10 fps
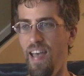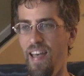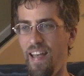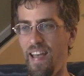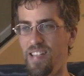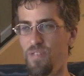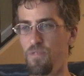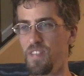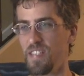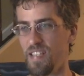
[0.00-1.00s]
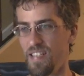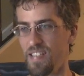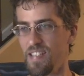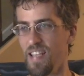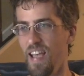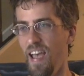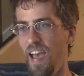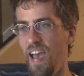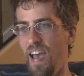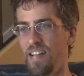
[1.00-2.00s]
As physicists
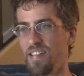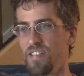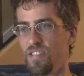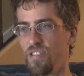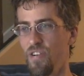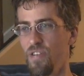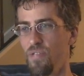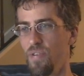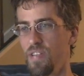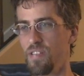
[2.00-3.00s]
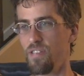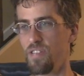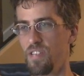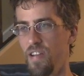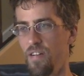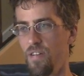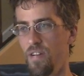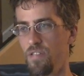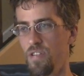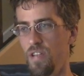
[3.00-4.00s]
at CERN Research Center
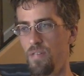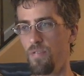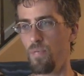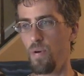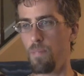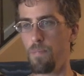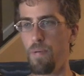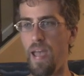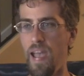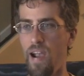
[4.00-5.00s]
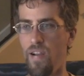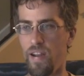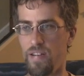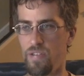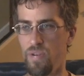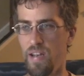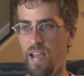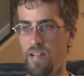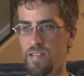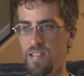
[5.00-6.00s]
near Geneva were preparing to
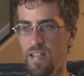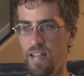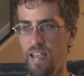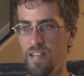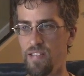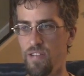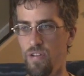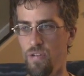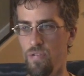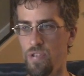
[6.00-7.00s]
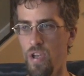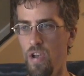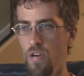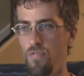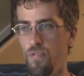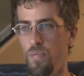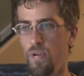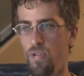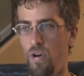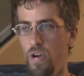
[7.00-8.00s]
announce the latest news from
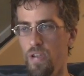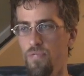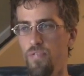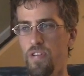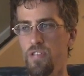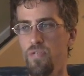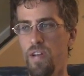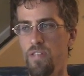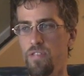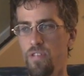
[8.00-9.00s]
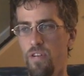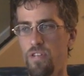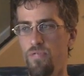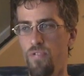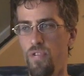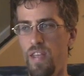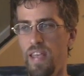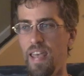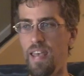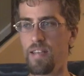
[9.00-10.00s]
their long and frustrating search for
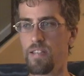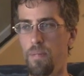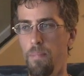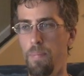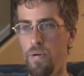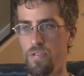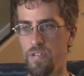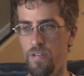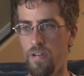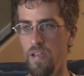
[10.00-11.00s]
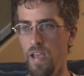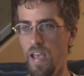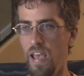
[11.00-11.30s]
the Higgs boson